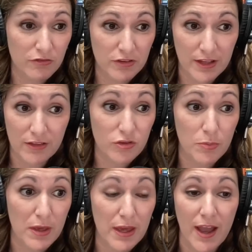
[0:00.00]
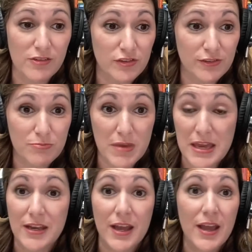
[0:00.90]
philanthropy. I just
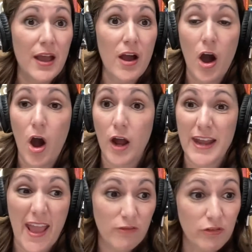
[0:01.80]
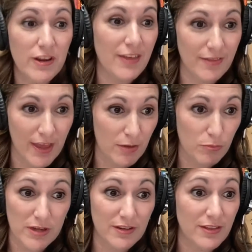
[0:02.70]
mean on everything they can
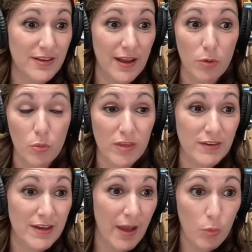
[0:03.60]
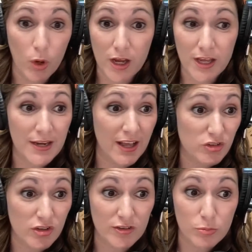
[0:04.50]
bring to the table with network
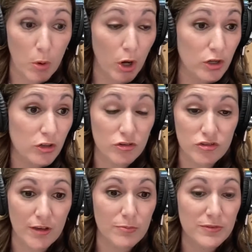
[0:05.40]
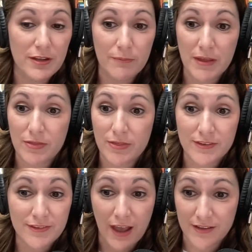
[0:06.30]
connections, partnerships. I mean, the
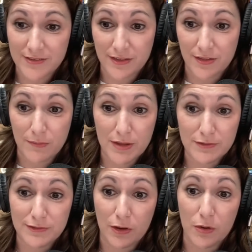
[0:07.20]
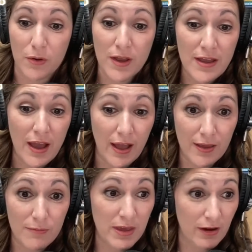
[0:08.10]
sky's the limit. So I
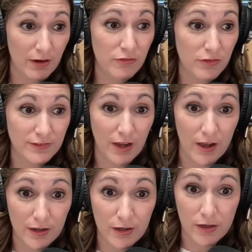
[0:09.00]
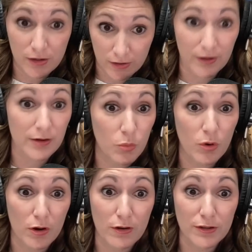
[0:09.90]
am here for the Scott Curran
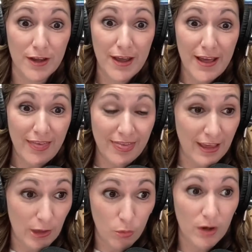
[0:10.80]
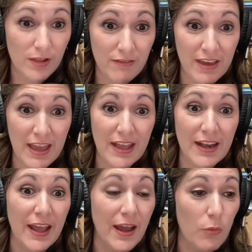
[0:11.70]
world that you are living in,
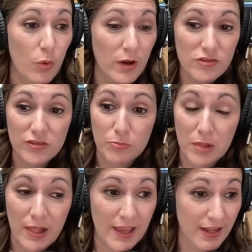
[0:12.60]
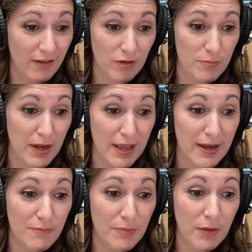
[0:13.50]
and I want to just blanket everybody in
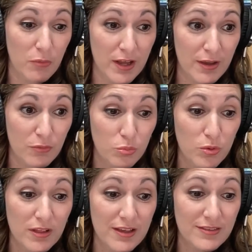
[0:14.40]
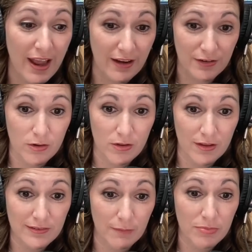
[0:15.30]
it. But I want to get really tactical
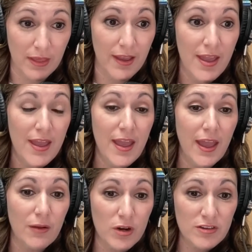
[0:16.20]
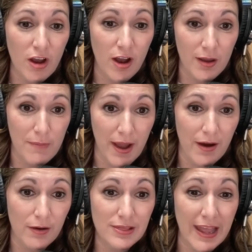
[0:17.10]
on something, and I want to talk
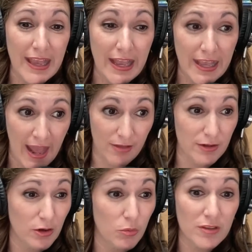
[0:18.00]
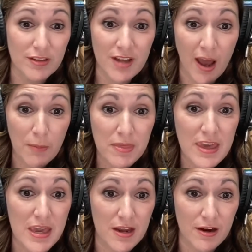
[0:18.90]
about like a calendar. We're at the top of the
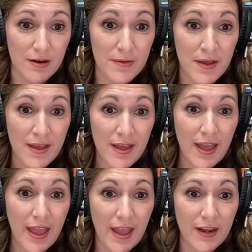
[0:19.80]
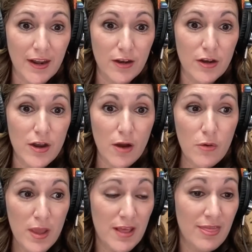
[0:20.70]
year, and
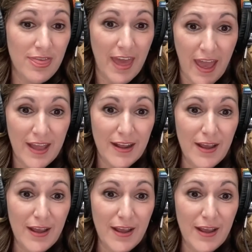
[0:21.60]
knowing that